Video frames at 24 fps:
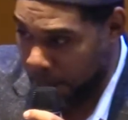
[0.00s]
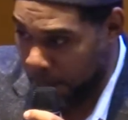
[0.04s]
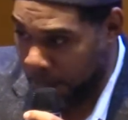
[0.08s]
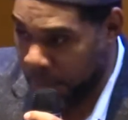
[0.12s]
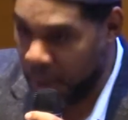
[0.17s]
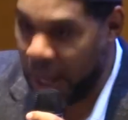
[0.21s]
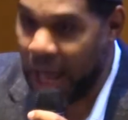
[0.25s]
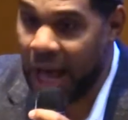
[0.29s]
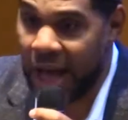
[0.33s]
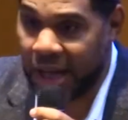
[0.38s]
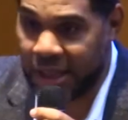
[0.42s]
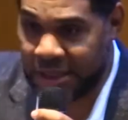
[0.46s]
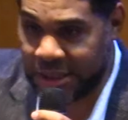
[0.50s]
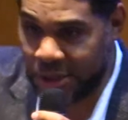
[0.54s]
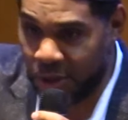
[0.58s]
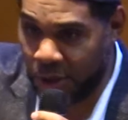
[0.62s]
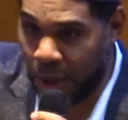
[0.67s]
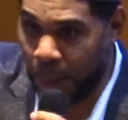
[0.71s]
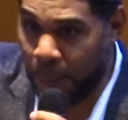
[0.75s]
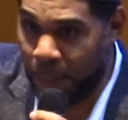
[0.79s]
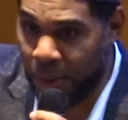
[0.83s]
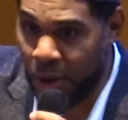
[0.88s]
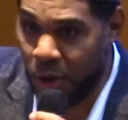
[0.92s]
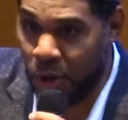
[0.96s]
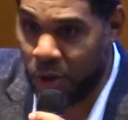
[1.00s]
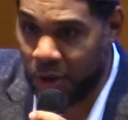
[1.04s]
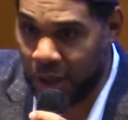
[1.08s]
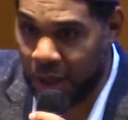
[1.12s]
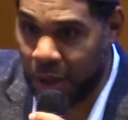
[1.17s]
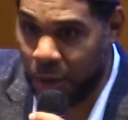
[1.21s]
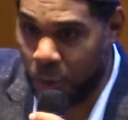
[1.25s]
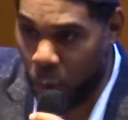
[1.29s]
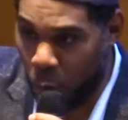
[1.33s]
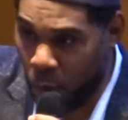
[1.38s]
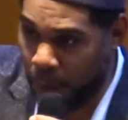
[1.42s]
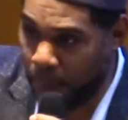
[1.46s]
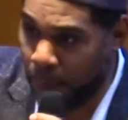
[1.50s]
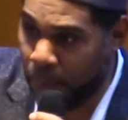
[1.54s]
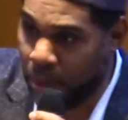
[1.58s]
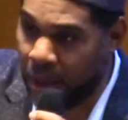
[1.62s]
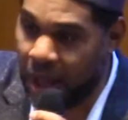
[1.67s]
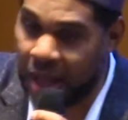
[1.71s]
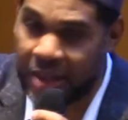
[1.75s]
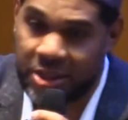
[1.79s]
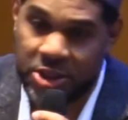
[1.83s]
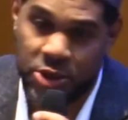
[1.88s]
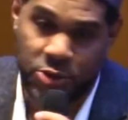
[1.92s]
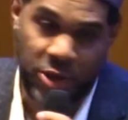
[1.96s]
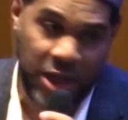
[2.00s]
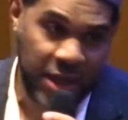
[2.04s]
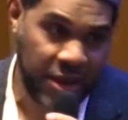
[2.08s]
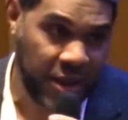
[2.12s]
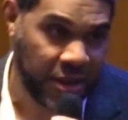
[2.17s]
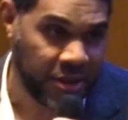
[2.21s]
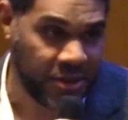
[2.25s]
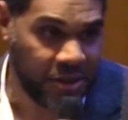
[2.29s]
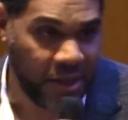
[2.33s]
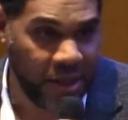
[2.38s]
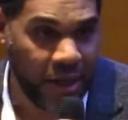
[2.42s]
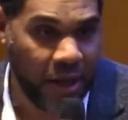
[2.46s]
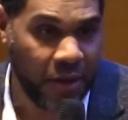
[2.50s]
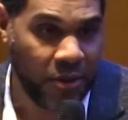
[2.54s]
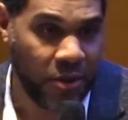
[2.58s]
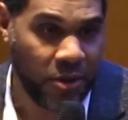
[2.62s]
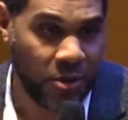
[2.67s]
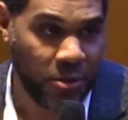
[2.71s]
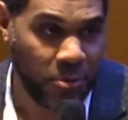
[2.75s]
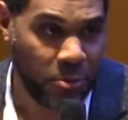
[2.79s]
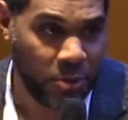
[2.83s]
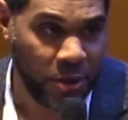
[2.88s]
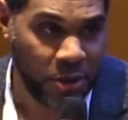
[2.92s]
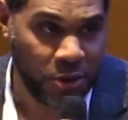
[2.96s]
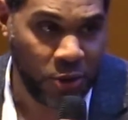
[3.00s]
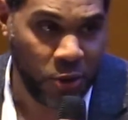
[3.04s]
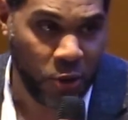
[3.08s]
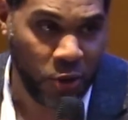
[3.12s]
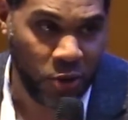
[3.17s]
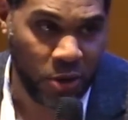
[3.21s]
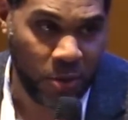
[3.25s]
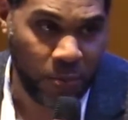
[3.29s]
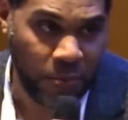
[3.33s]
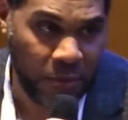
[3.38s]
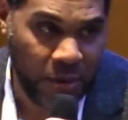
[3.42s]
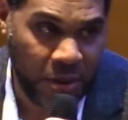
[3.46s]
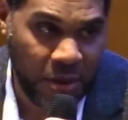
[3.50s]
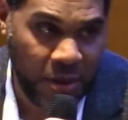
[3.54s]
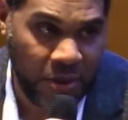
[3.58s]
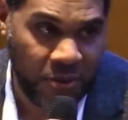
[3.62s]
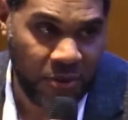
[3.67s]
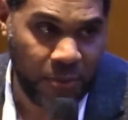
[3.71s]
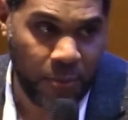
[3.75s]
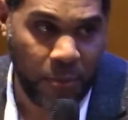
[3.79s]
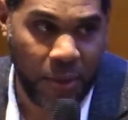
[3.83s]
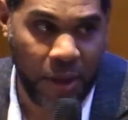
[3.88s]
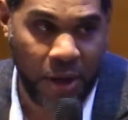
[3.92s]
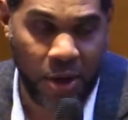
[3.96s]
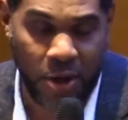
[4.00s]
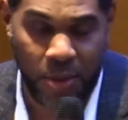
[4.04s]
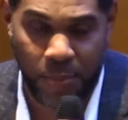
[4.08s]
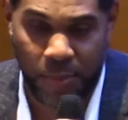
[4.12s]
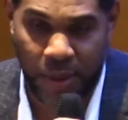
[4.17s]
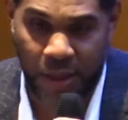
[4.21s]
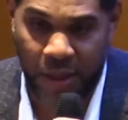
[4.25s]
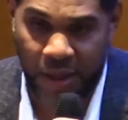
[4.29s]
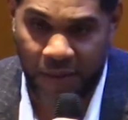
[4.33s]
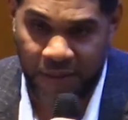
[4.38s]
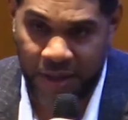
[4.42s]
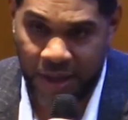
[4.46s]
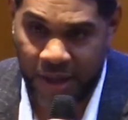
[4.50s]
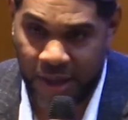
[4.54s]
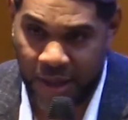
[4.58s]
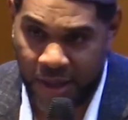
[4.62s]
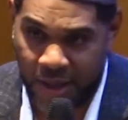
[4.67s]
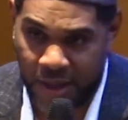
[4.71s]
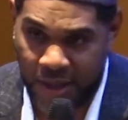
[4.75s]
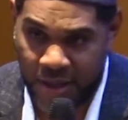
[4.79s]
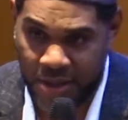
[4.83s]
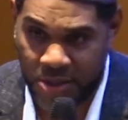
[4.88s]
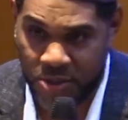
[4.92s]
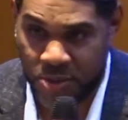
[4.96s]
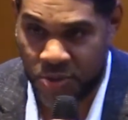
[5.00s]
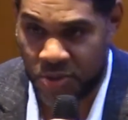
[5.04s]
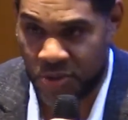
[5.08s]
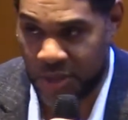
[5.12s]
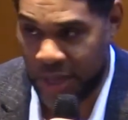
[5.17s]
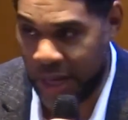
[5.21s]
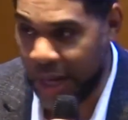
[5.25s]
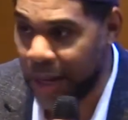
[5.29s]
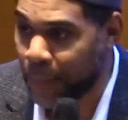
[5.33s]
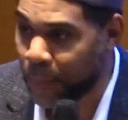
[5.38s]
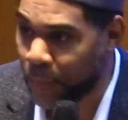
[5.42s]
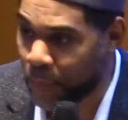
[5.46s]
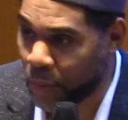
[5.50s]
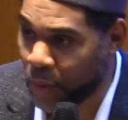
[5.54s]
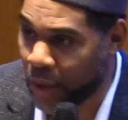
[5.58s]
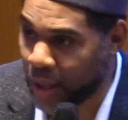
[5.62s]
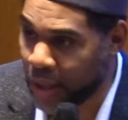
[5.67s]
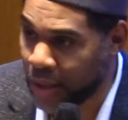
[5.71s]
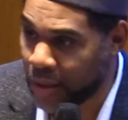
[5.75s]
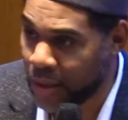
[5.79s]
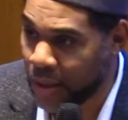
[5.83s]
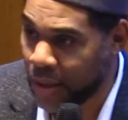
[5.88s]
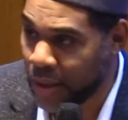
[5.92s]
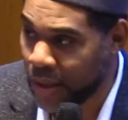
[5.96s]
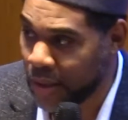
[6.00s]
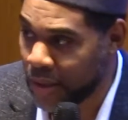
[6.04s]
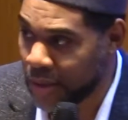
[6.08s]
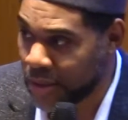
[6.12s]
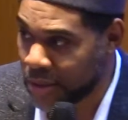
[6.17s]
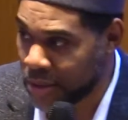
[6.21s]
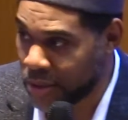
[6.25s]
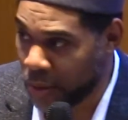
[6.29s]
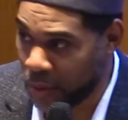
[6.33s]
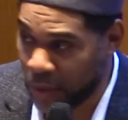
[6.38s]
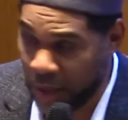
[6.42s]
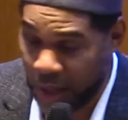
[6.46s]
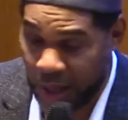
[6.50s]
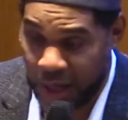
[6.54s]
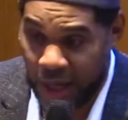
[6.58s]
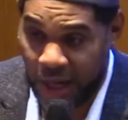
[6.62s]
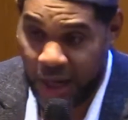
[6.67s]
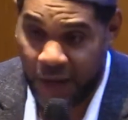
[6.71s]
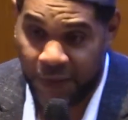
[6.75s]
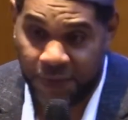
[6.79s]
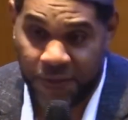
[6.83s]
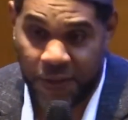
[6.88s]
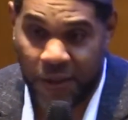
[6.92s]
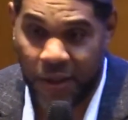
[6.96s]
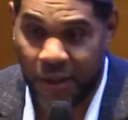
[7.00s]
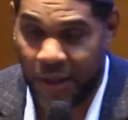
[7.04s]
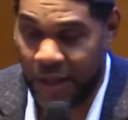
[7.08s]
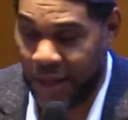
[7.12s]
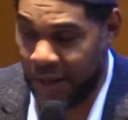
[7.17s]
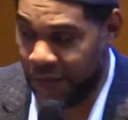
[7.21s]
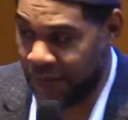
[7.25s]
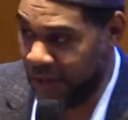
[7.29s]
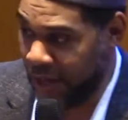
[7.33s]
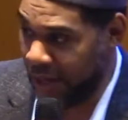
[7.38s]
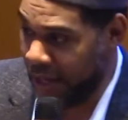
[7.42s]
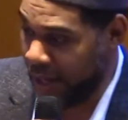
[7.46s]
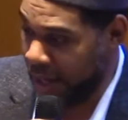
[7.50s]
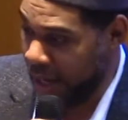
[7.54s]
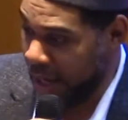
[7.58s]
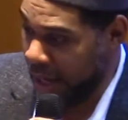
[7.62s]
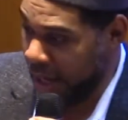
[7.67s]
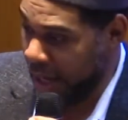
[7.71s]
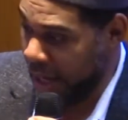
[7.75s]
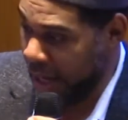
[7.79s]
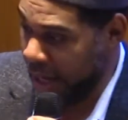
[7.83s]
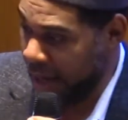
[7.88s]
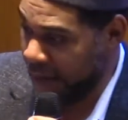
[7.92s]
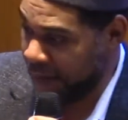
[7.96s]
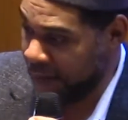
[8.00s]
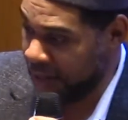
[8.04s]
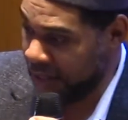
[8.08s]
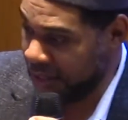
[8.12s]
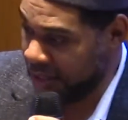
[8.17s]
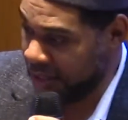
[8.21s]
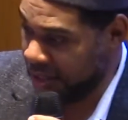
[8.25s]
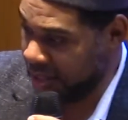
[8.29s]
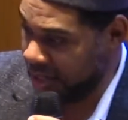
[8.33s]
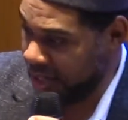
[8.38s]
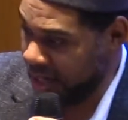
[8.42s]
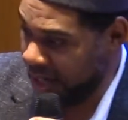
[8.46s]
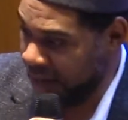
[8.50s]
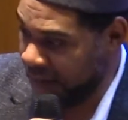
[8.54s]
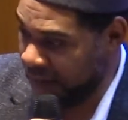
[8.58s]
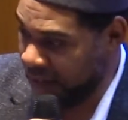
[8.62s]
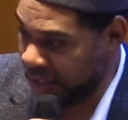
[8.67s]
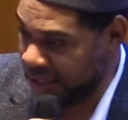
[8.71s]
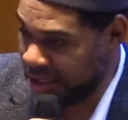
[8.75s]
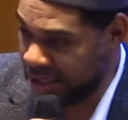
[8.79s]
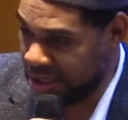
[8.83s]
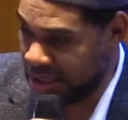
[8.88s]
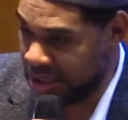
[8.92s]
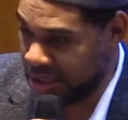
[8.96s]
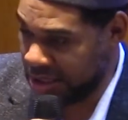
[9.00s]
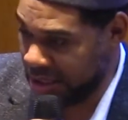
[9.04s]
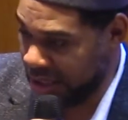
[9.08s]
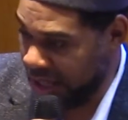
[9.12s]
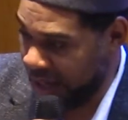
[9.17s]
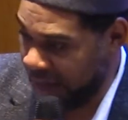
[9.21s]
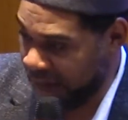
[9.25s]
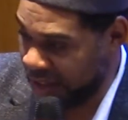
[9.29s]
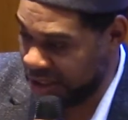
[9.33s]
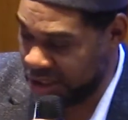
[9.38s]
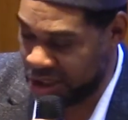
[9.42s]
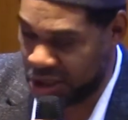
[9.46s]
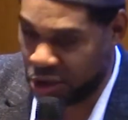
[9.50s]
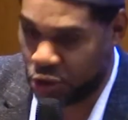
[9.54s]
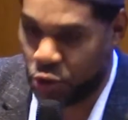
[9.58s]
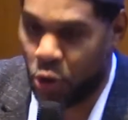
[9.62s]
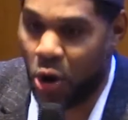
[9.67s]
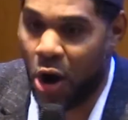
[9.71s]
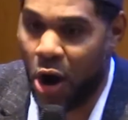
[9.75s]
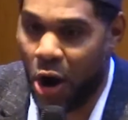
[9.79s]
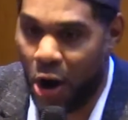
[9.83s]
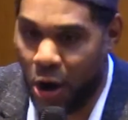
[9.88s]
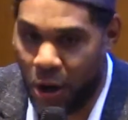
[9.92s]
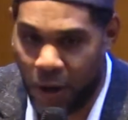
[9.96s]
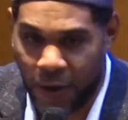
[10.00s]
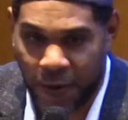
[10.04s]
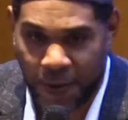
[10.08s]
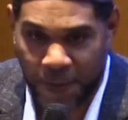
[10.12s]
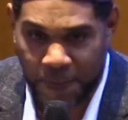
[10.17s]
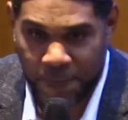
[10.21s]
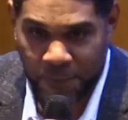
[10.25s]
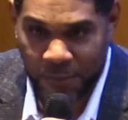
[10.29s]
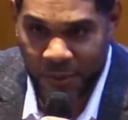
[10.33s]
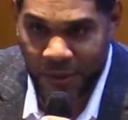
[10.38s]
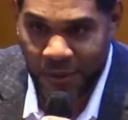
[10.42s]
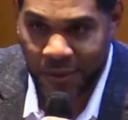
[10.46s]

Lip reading: blocks on a building. One block strengthens the other. We're told this by our beloved alayhi salam, right? So if it's straw,